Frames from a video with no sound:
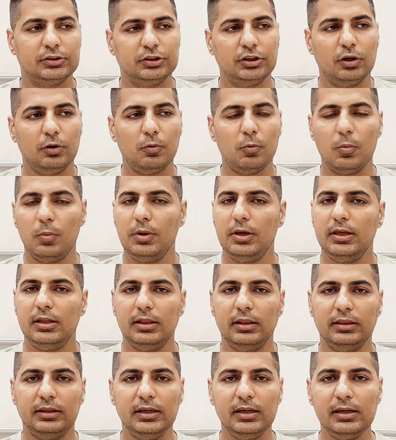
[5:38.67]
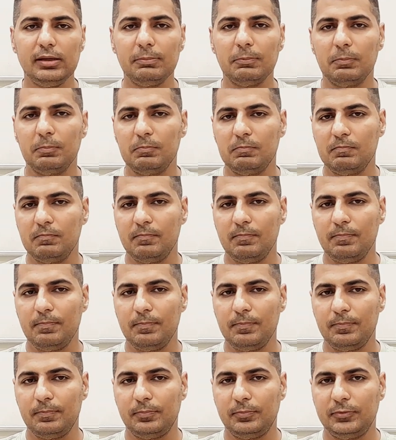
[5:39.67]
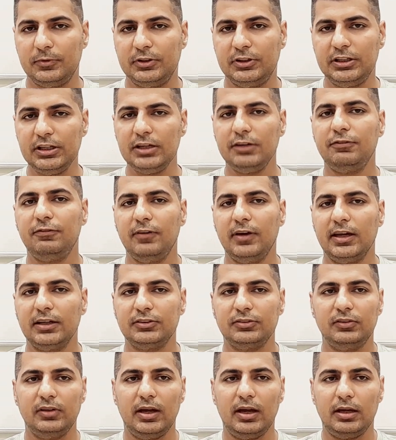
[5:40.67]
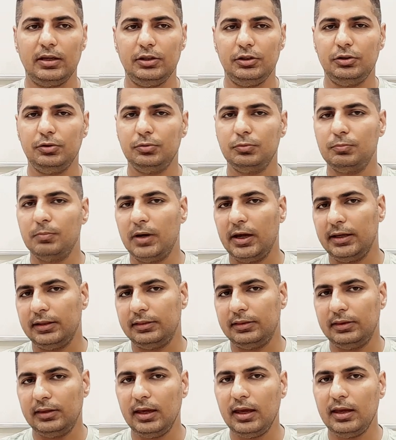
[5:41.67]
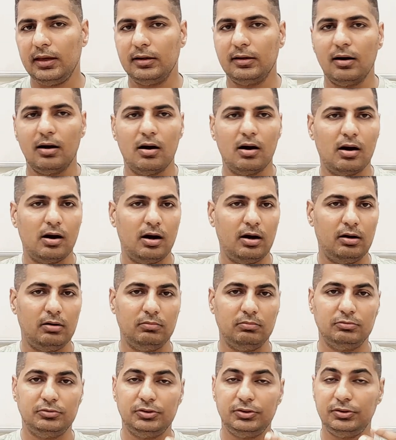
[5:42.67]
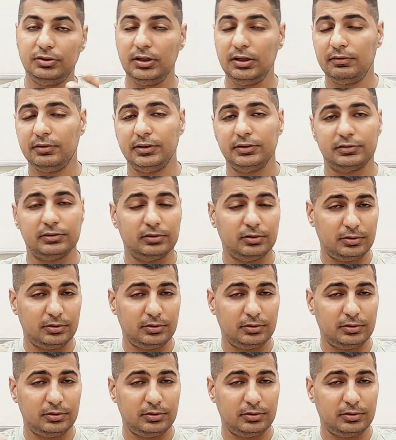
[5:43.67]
So the defects that you might think are serious,